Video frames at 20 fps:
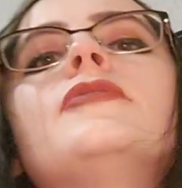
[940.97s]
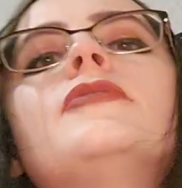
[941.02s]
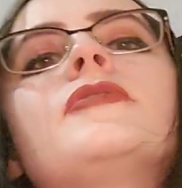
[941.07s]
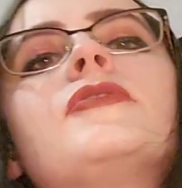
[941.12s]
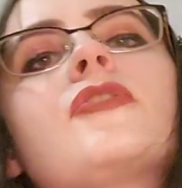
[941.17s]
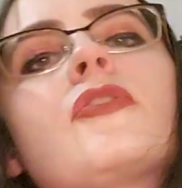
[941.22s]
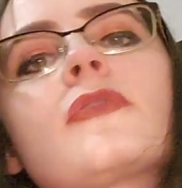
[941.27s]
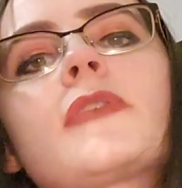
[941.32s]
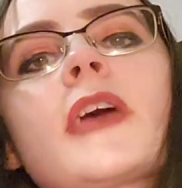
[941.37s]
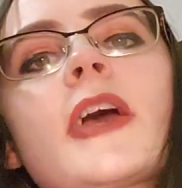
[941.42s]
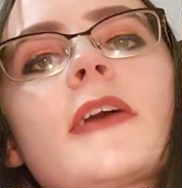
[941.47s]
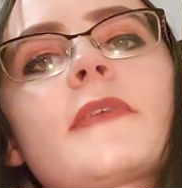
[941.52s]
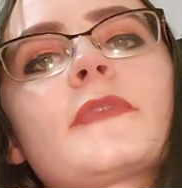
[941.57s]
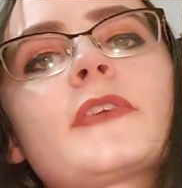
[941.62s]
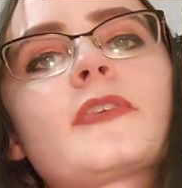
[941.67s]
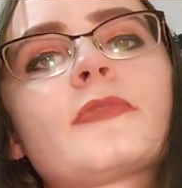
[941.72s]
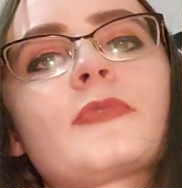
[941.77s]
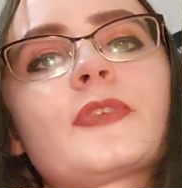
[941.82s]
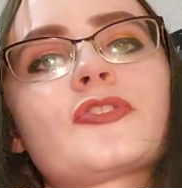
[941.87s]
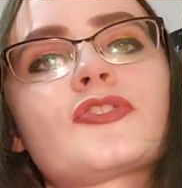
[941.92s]
Don't have
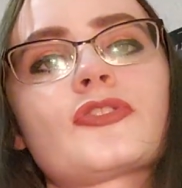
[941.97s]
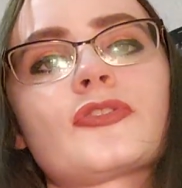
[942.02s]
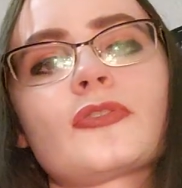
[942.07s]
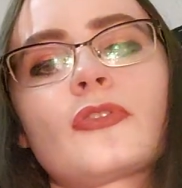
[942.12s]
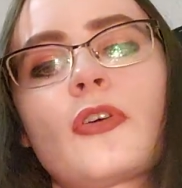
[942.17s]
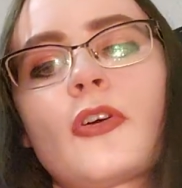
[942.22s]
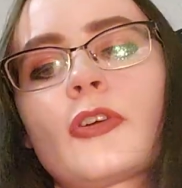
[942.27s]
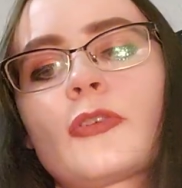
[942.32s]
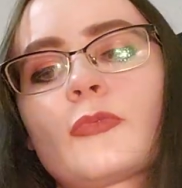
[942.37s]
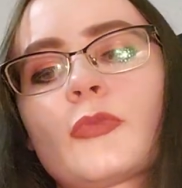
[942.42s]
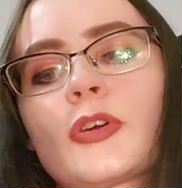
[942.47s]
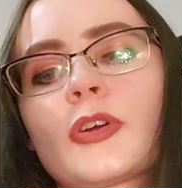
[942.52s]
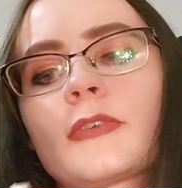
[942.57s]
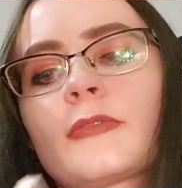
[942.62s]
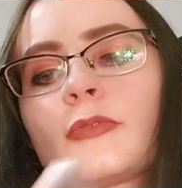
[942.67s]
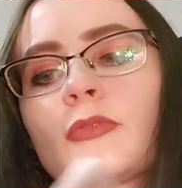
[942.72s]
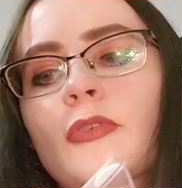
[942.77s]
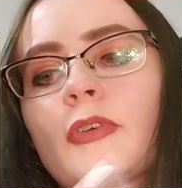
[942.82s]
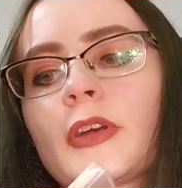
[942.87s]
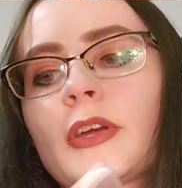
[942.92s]
the original artwork
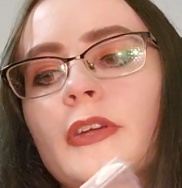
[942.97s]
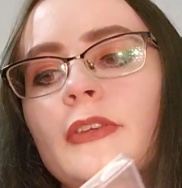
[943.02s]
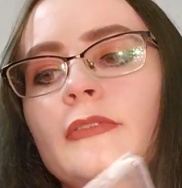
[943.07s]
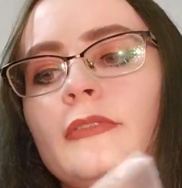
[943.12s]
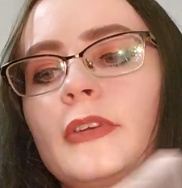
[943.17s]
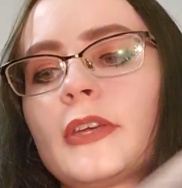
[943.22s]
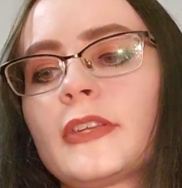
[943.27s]
for it,